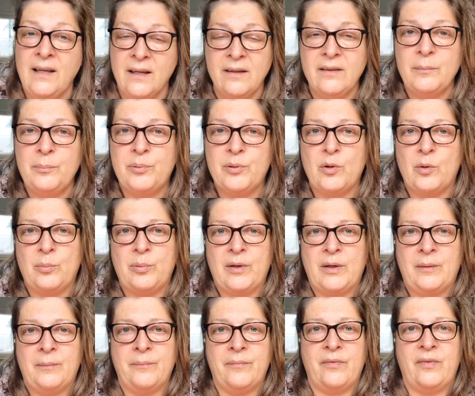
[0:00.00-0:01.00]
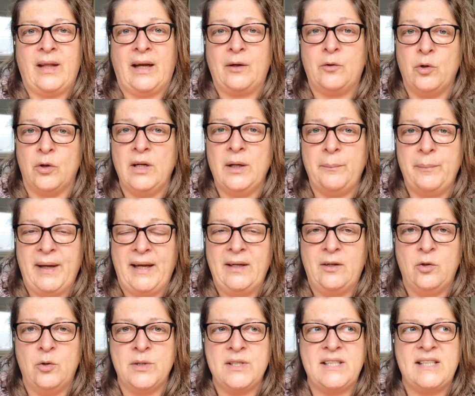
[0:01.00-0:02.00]
other problem that chronic pain
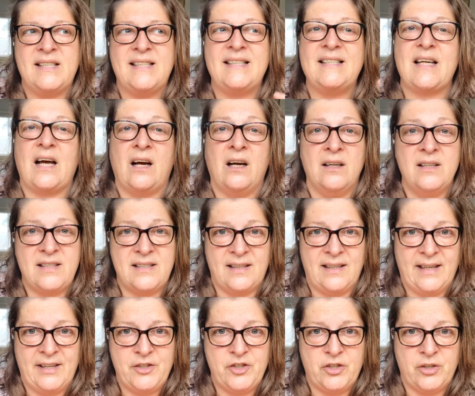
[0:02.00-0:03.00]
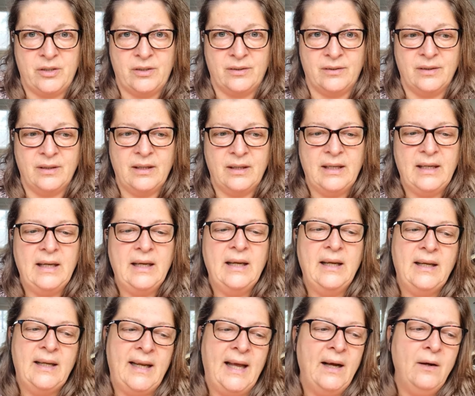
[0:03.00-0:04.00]
causes is isolation.
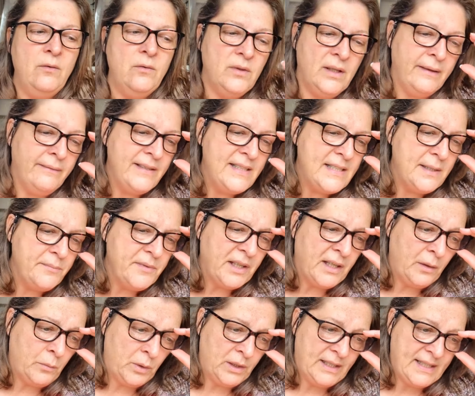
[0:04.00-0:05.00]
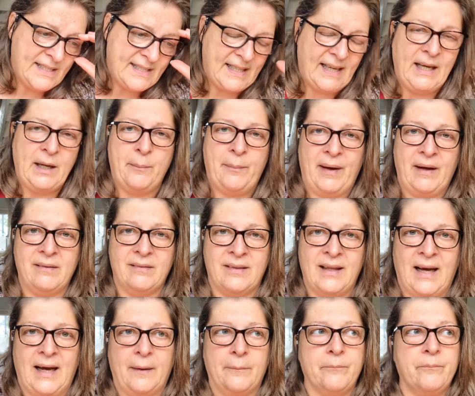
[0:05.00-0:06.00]
Now, there is something I want to say about
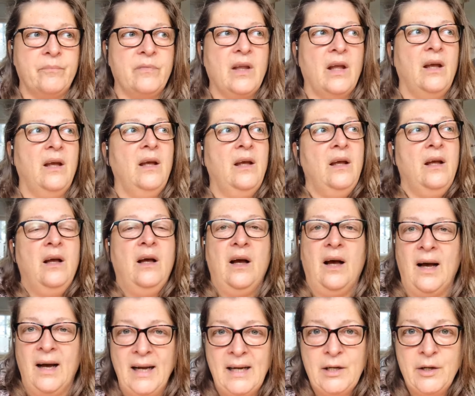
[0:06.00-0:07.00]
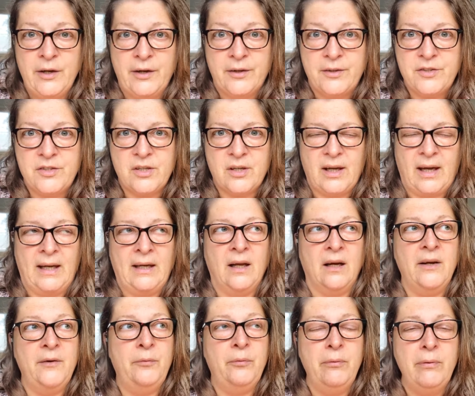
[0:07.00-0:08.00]
that. I learned, and
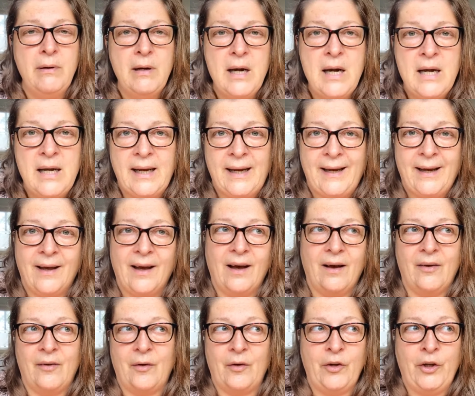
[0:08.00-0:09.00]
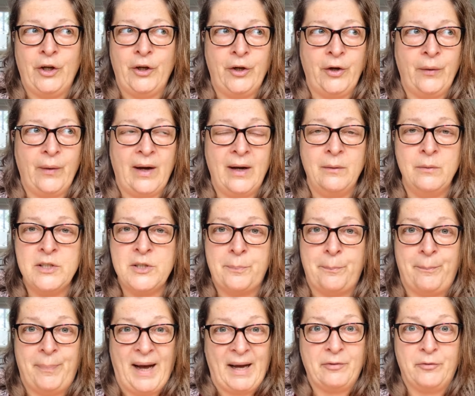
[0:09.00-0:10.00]
I really, I was
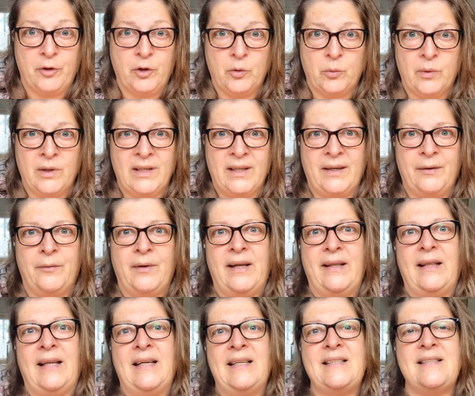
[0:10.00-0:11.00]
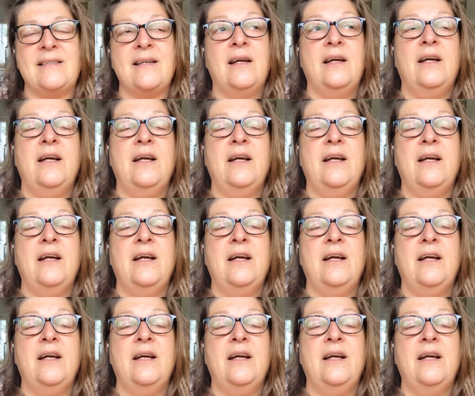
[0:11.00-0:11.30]
baffled when I read this.